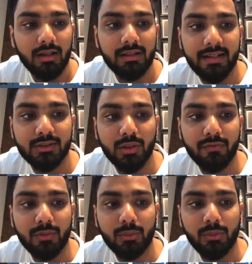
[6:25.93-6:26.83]
right so
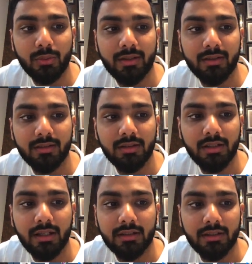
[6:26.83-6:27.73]
if you look here
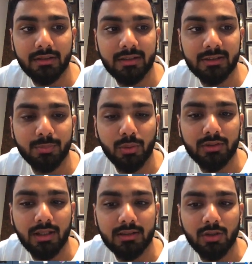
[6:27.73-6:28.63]
and these
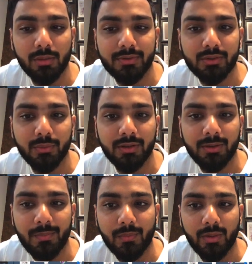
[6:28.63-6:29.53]
both are the options over
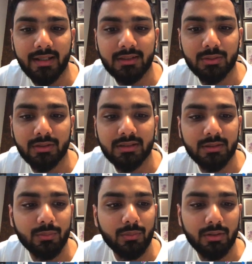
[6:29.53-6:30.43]
here right so this
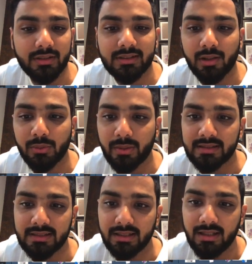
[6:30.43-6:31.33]
is uh, this is how you
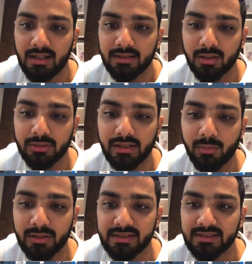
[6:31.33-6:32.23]
can see now
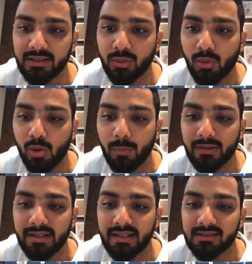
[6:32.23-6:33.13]
delivered is zero
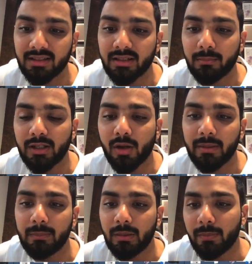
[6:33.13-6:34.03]
open rate is nothing but how
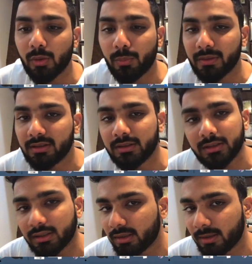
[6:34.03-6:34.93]
many people
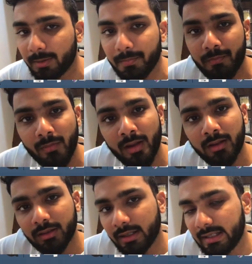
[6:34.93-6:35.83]
opened uh,
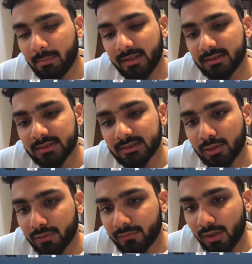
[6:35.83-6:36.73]
the was
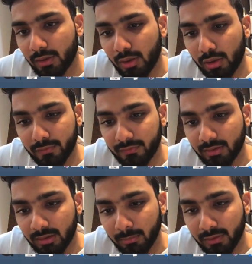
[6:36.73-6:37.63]
out of uh, out of
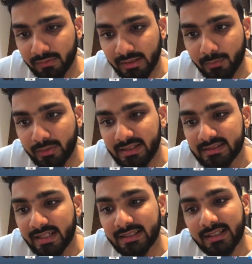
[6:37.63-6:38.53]
the number of
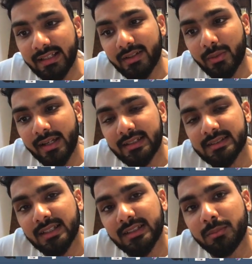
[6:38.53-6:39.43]
deliveries and click rate
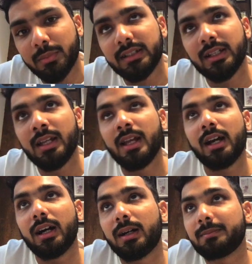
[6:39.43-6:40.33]
is nothing but
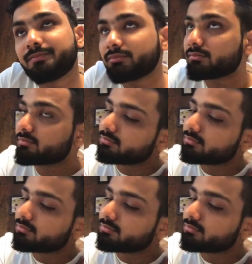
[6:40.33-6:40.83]
um,